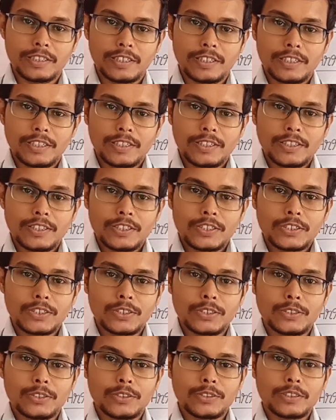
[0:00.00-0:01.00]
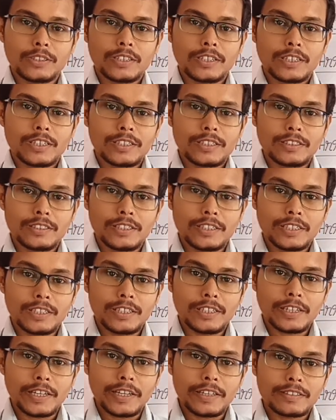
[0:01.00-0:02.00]
So the
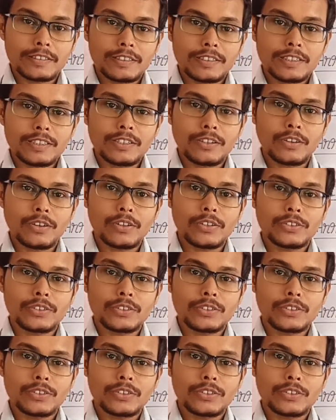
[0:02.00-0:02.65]
acid also